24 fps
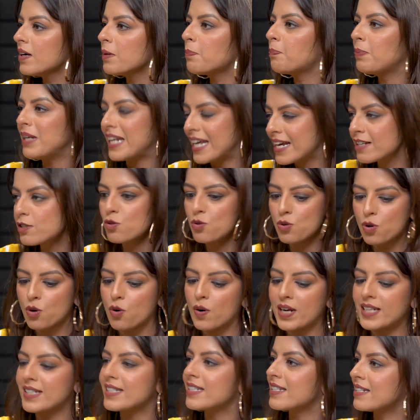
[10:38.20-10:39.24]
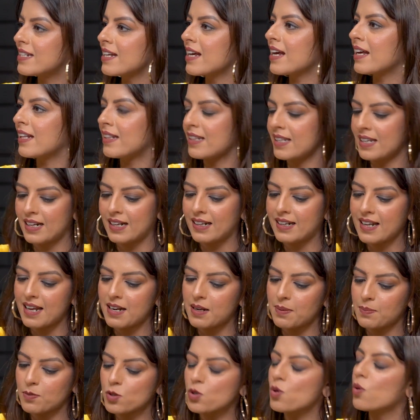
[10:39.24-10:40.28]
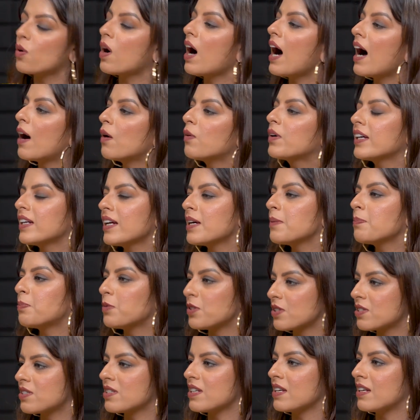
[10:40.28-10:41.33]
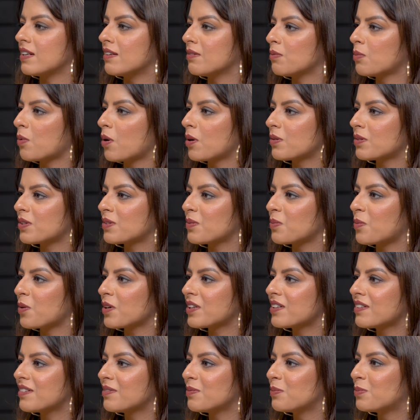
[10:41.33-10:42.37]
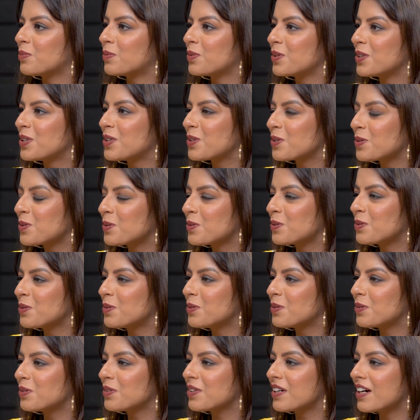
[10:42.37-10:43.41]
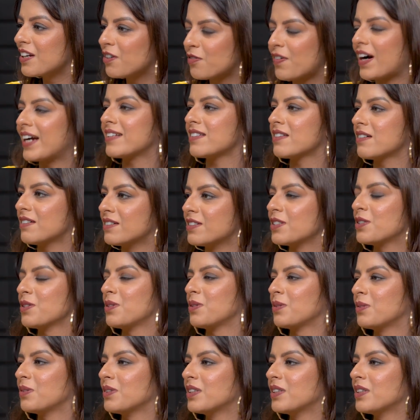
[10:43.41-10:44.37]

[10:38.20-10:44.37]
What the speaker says: a place to go and stay in the interim. So how can I proceed? What would you advise her to do?